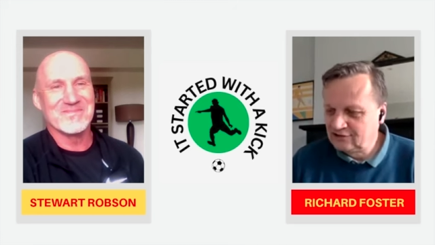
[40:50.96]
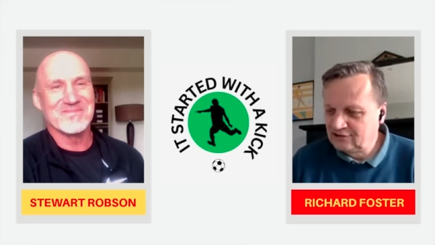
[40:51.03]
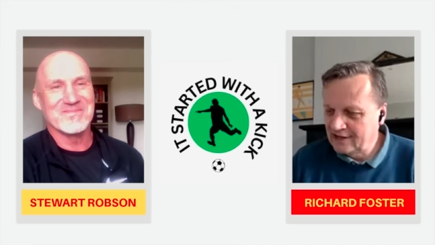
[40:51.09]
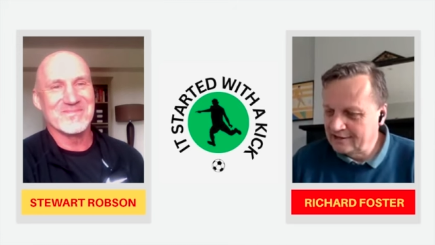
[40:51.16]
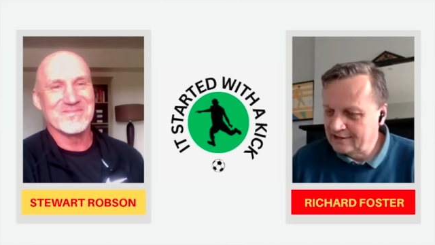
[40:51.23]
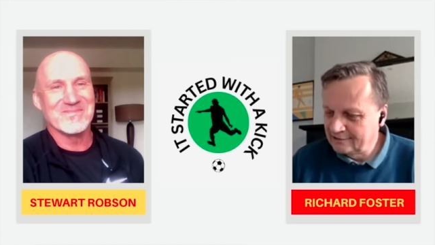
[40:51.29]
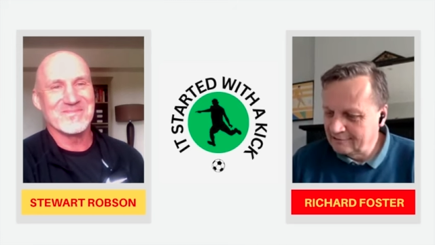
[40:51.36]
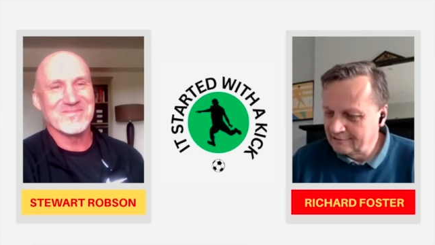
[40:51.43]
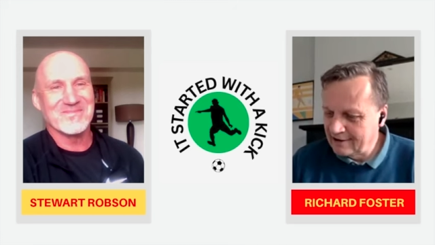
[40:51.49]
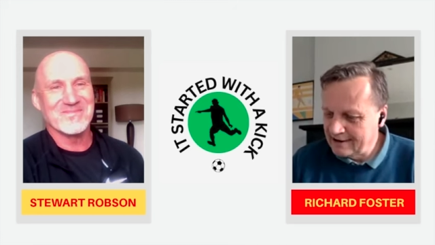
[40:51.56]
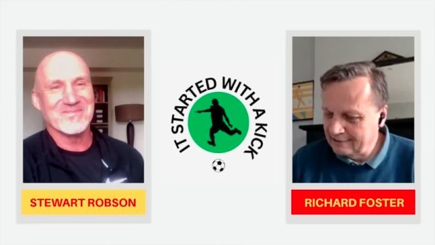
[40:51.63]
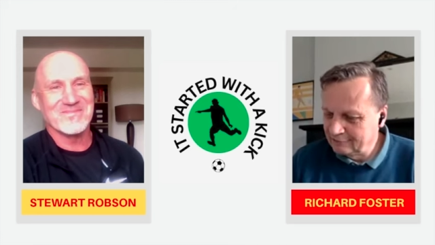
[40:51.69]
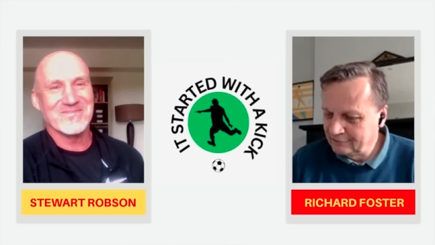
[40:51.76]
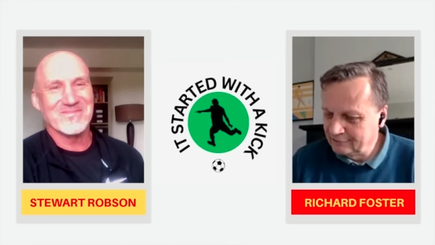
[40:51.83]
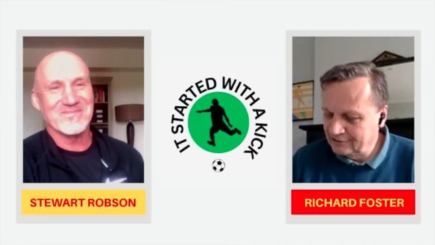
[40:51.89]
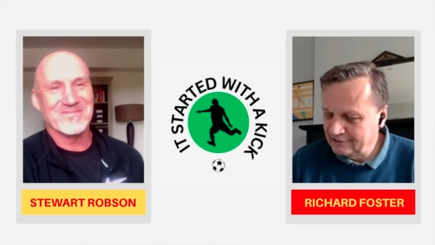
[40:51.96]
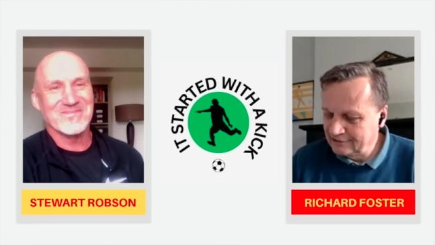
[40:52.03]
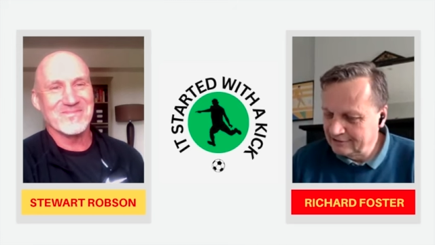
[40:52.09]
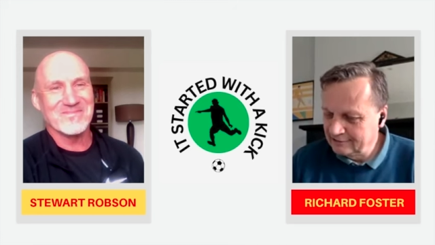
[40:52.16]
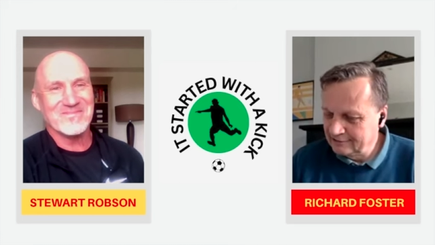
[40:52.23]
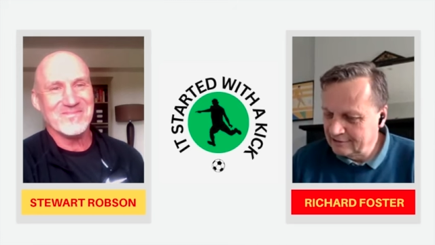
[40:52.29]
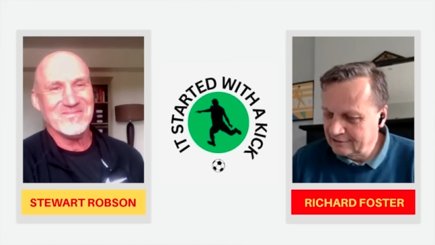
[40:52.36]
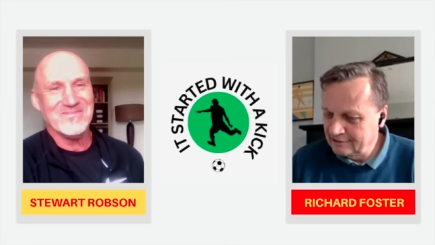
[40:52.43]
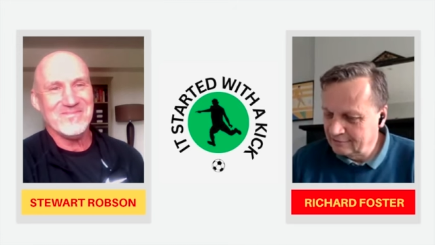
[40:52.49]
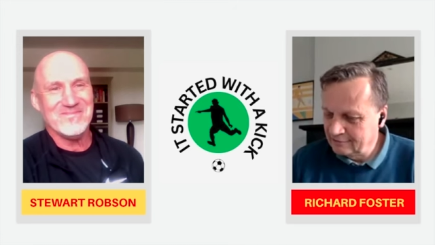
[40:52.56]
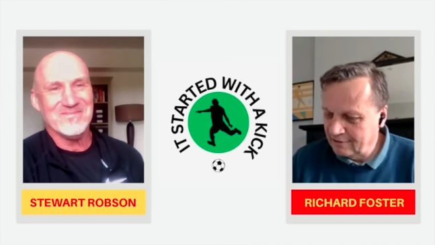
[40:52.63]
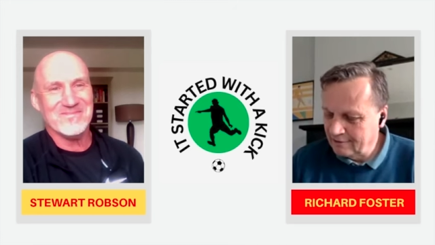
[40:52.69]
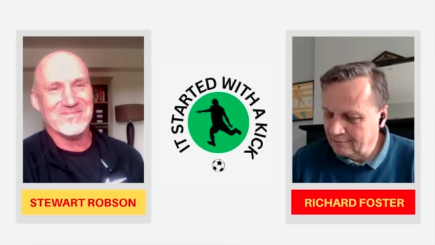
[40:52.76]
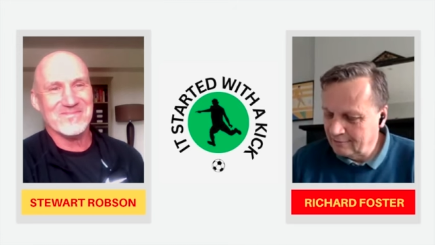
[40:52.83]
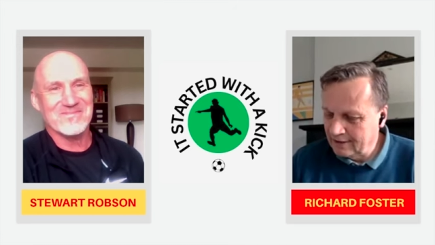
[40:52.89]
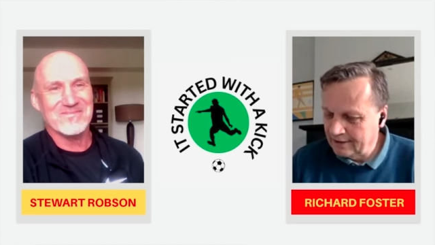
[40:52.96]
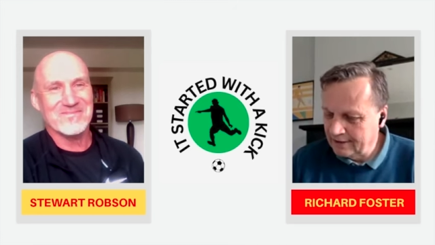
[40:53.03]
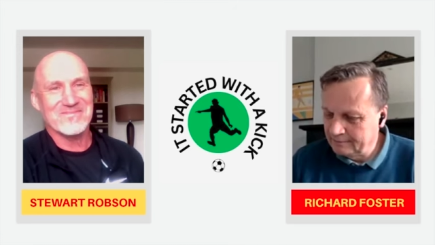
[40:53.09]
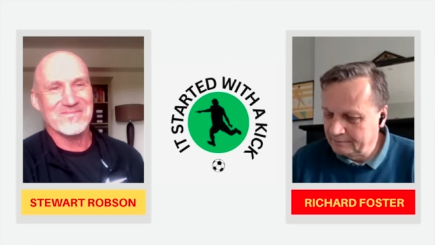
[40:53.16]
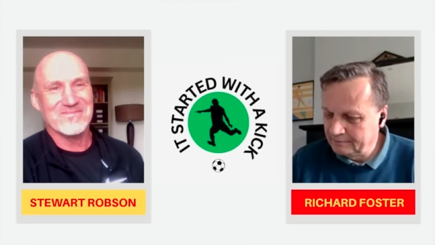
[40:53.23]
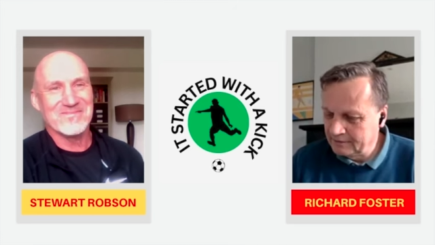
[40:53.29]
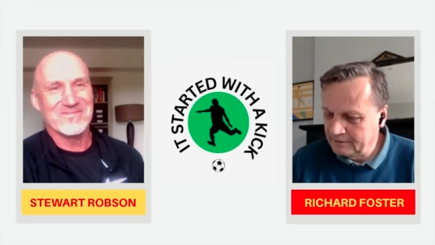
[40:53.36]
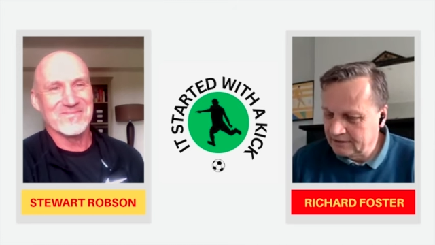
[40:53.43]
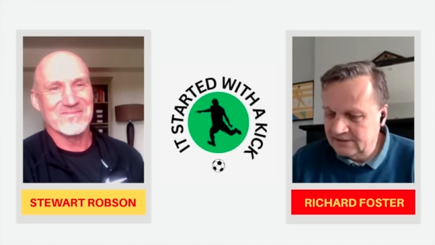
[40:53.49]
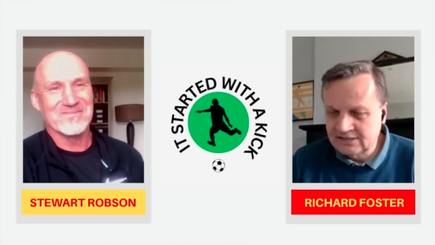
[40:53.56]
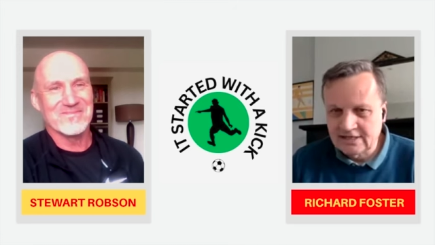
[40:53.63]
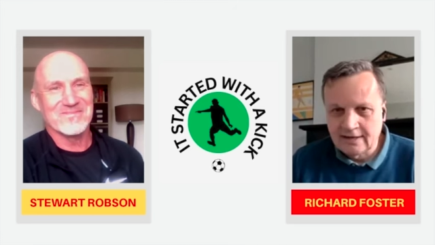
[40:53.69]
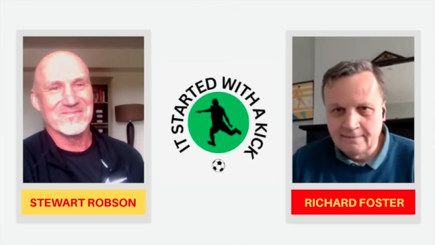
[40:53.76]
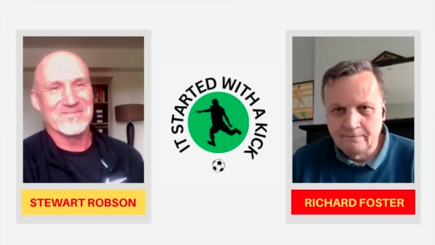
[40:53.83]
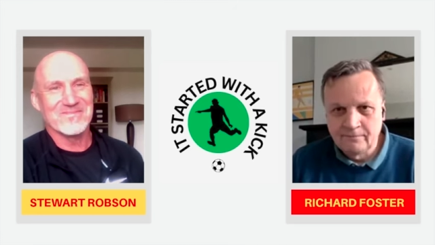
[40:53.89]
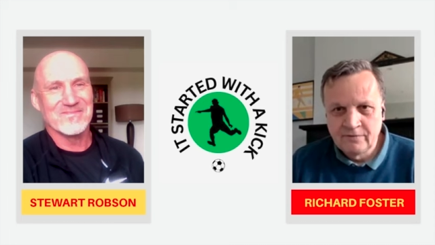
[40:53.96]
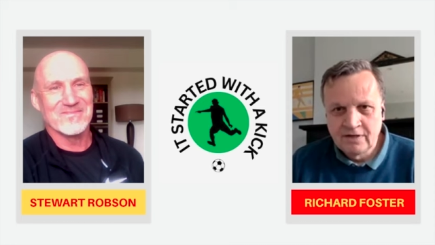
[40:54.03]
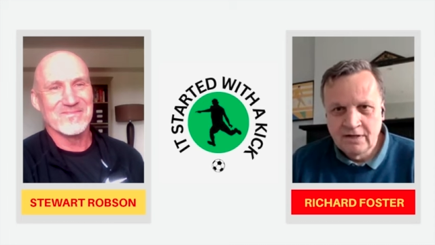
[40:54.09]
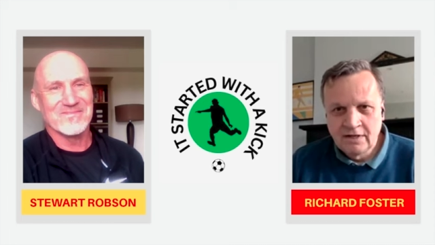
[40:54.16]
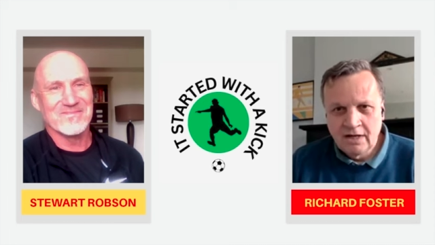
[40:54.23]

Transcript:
Speaker 1: set the ground in the, in the right way, but um,